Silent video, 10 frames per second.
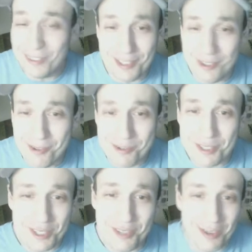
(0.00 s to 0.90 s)
dog wants
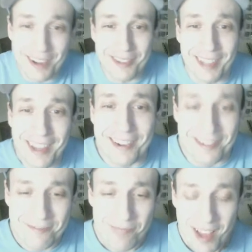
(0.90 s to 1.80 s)
to do it. I don't care.
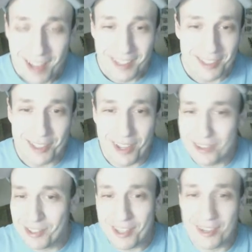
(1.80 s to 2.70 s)
I
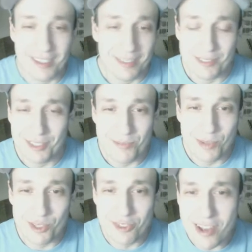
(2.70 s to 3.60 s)
don't care
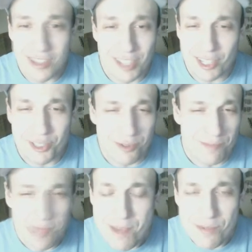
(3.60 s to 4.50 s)
about
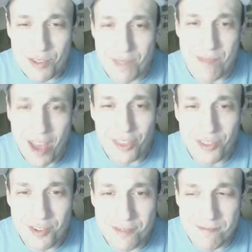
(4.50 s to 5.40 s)
transsexual people in the
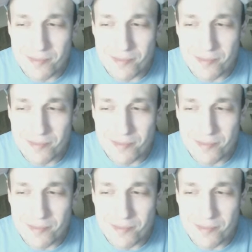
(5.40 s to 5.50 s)
bathroom.